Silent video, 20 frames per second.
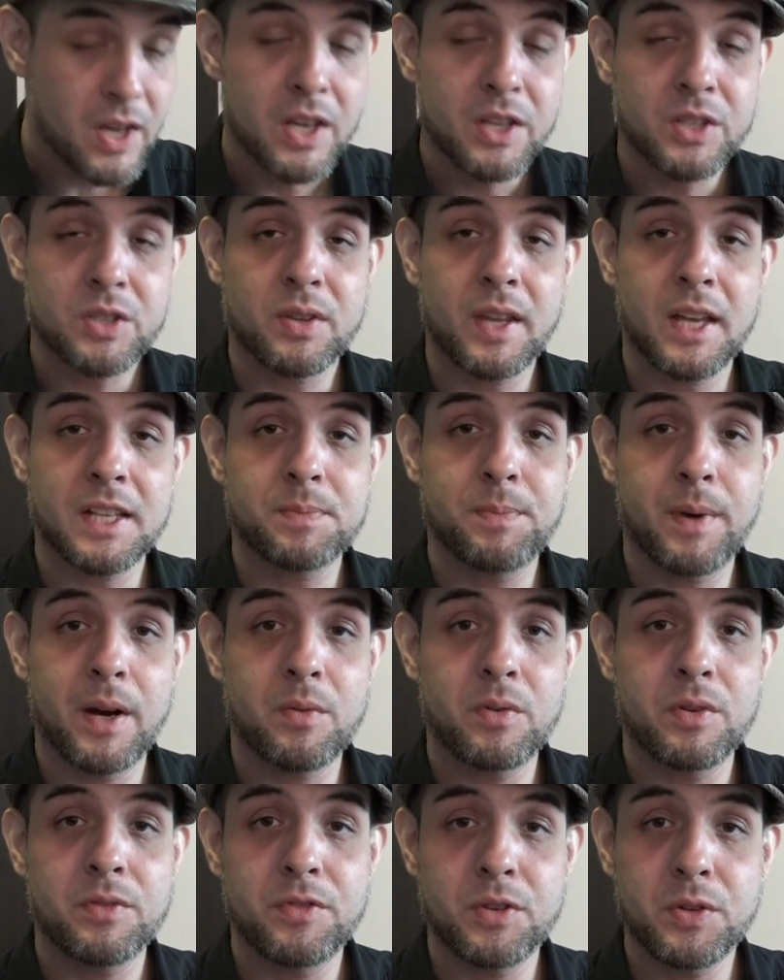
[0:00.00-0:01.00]
So that's my
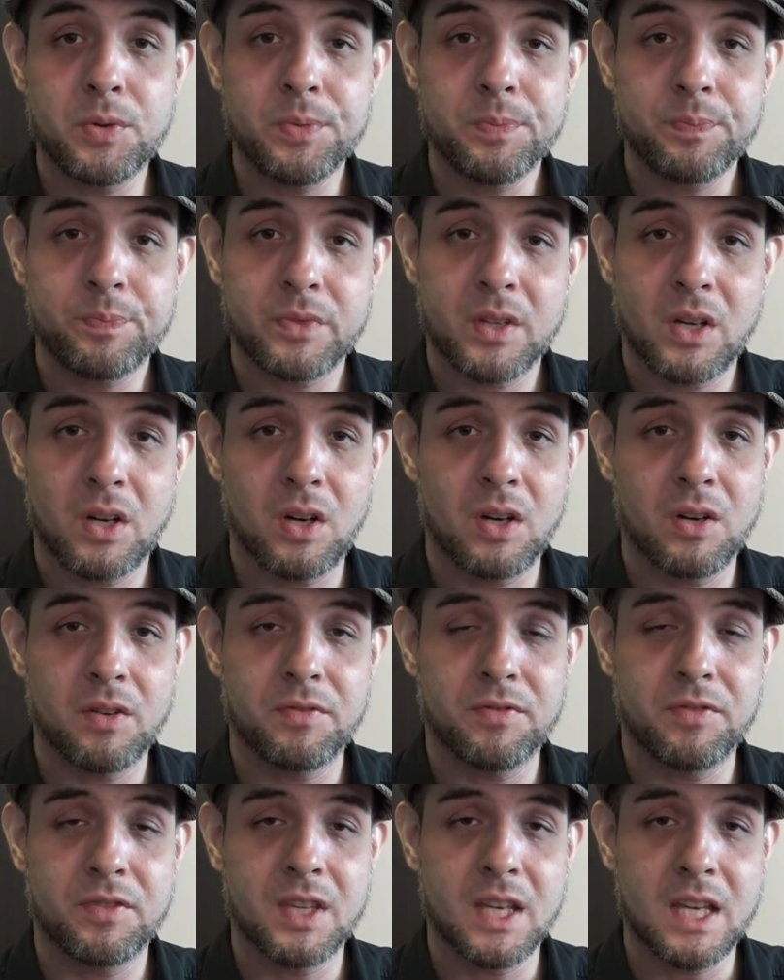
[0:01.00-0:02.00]
review
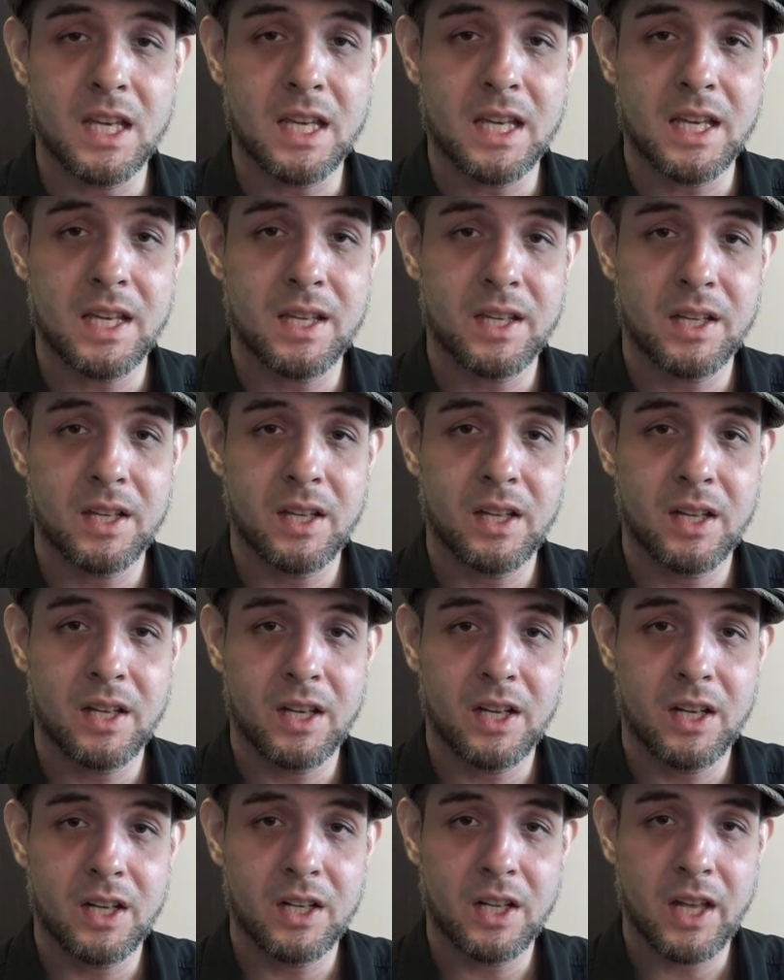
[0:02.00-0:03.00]
of the
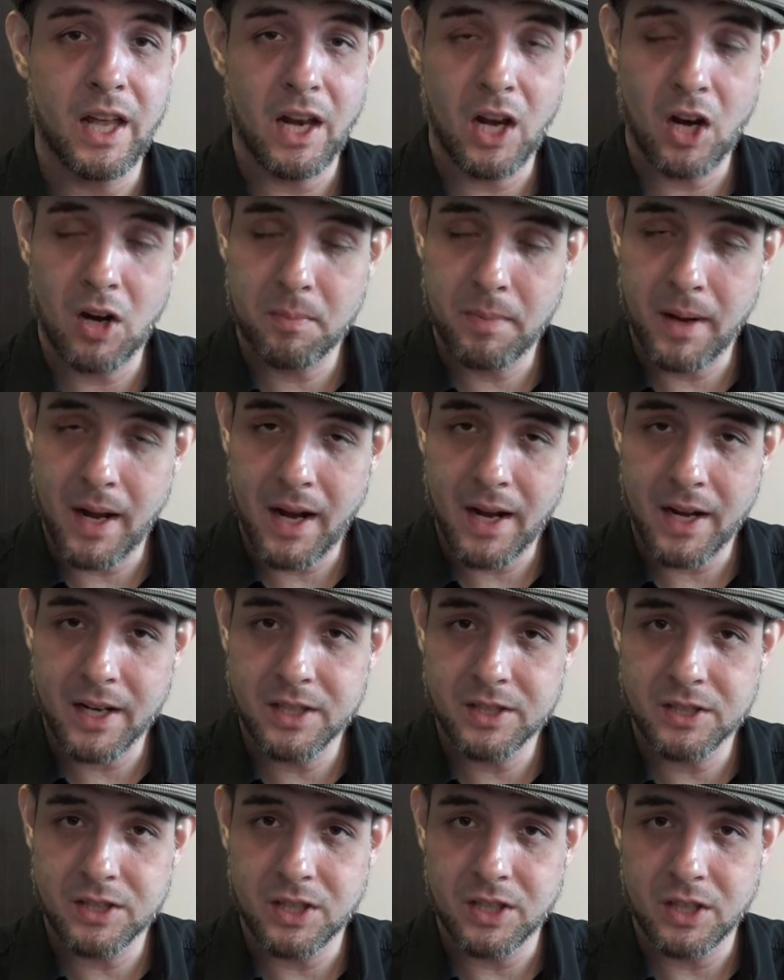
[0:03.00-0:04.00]
LR
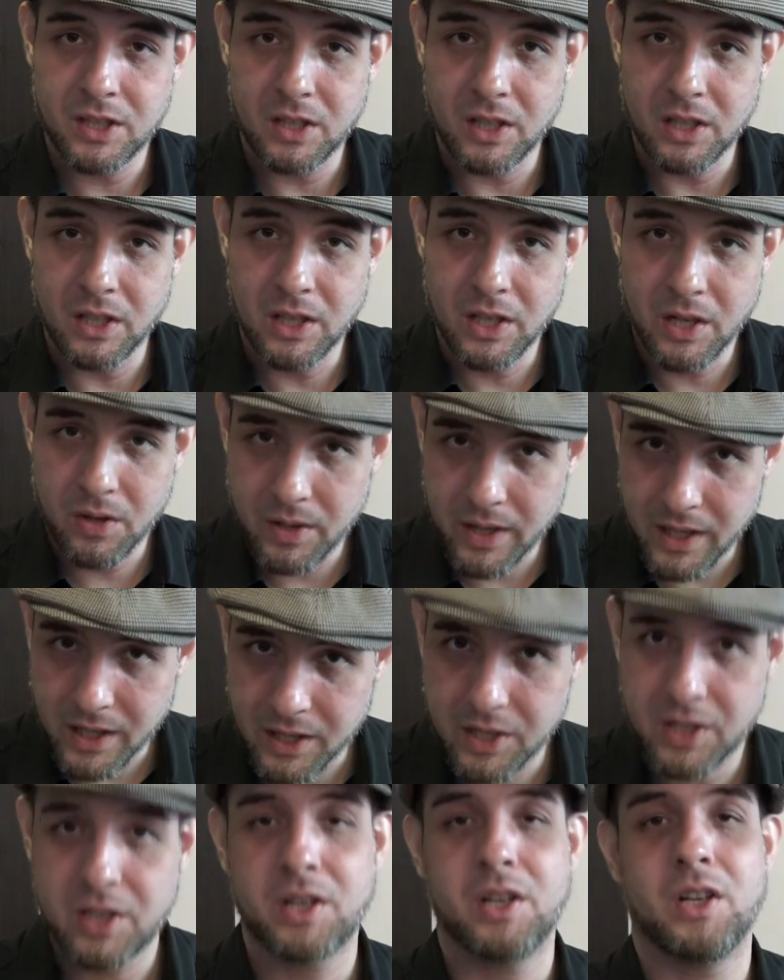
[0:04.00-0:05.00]
Bag's Lyric
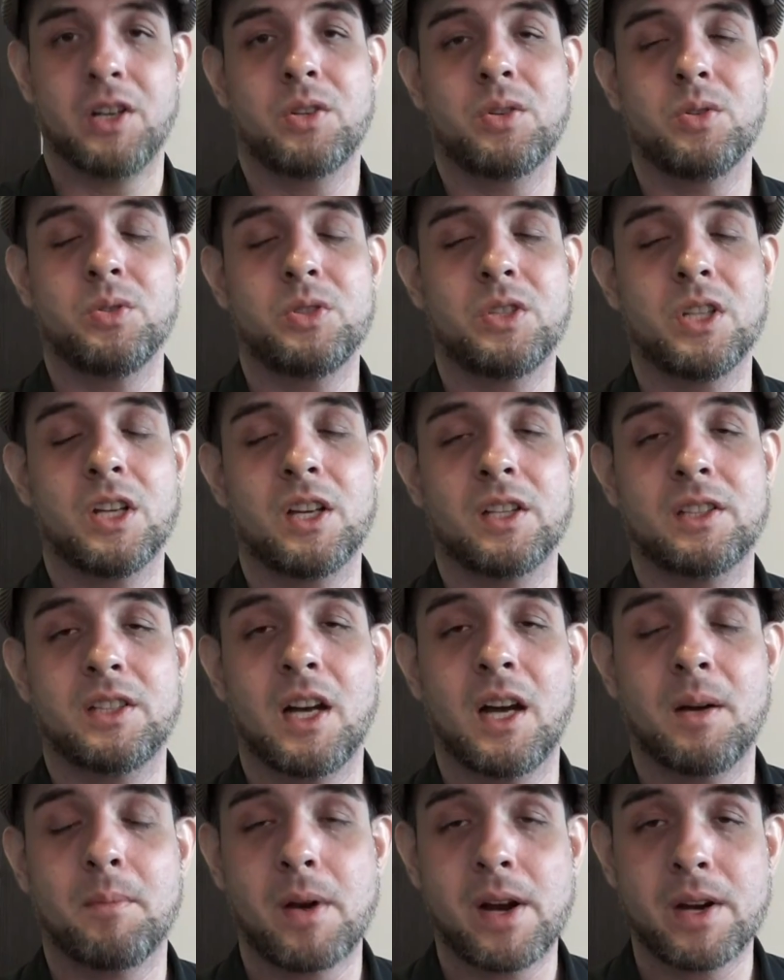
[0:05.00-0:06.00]
acoustic
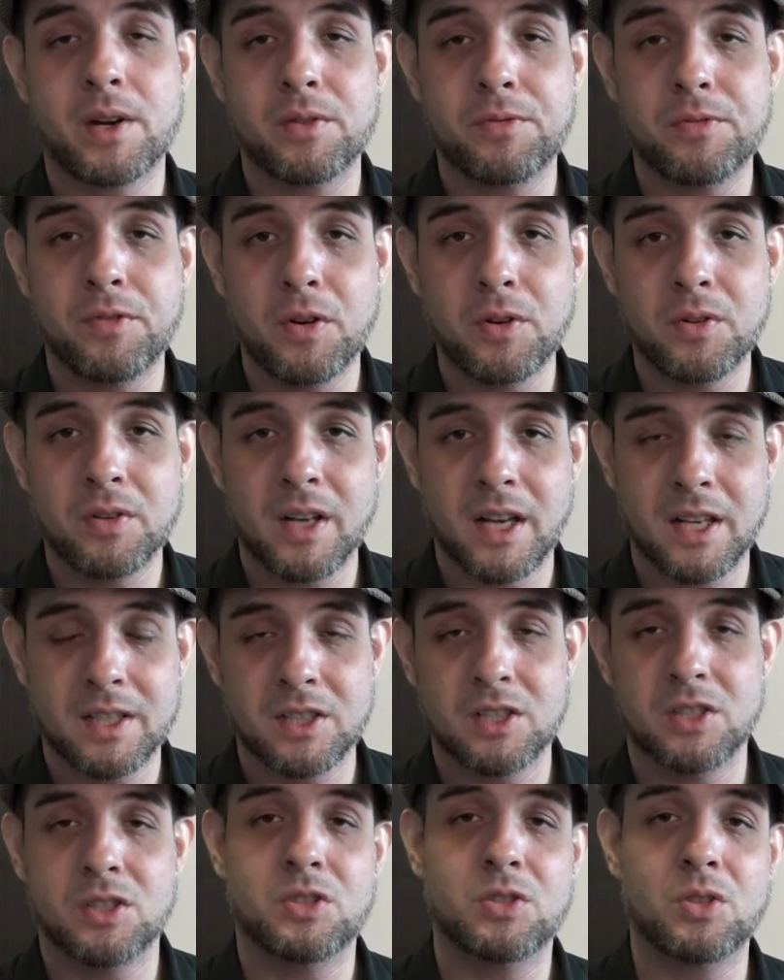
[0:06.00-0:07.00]
guitar microphone as
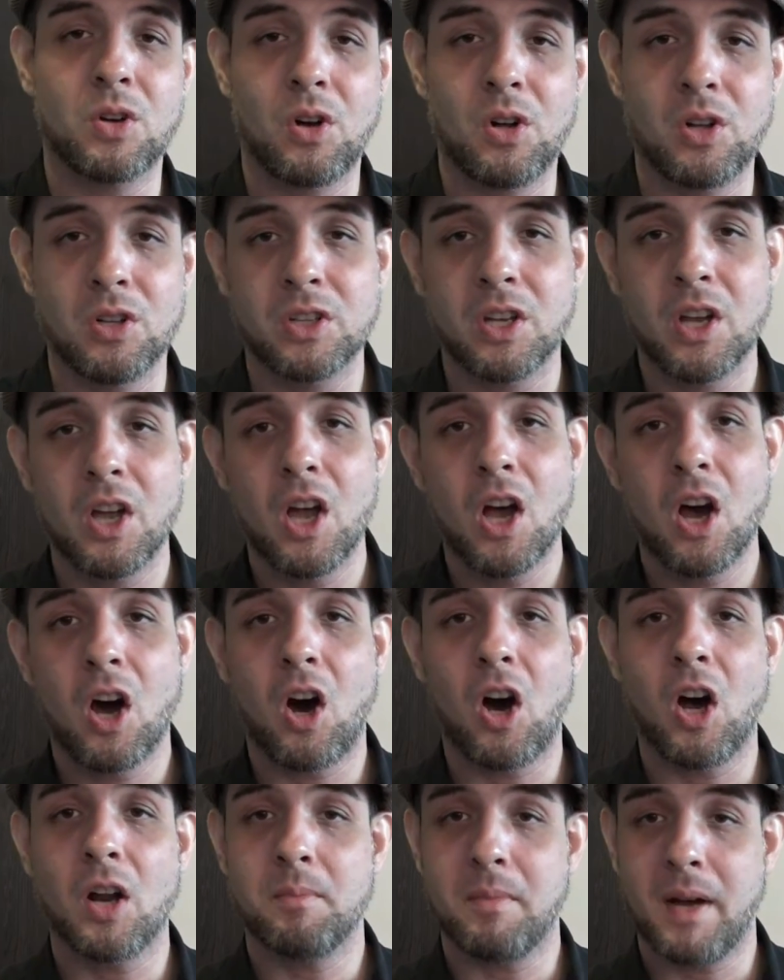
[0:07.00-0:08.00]
installed
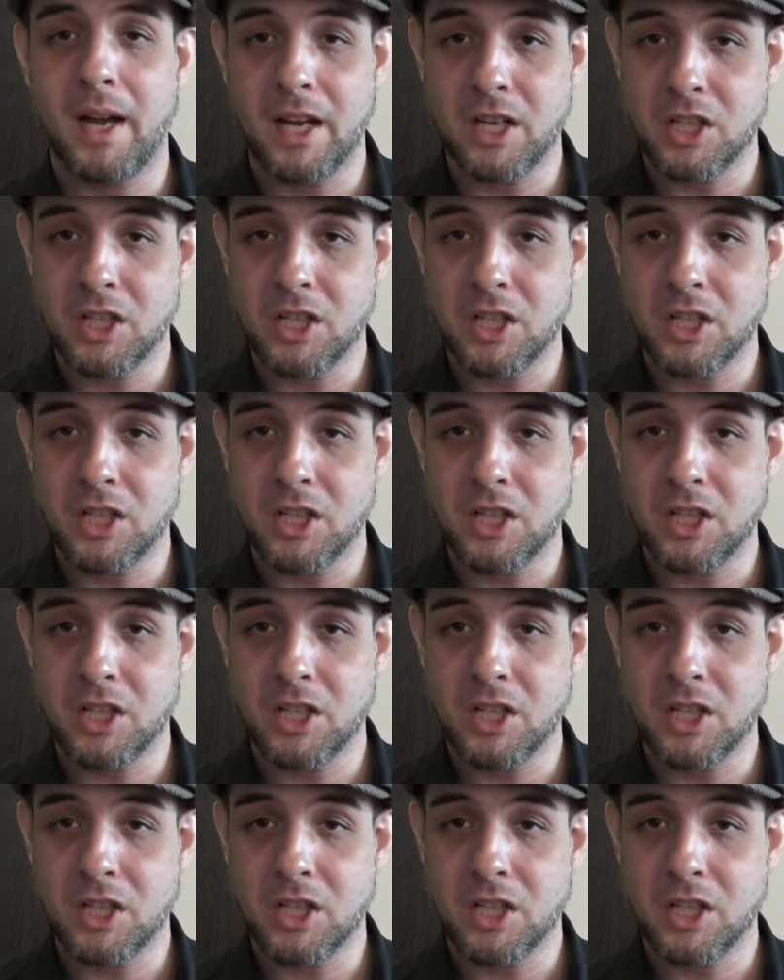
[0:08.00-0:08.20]
on my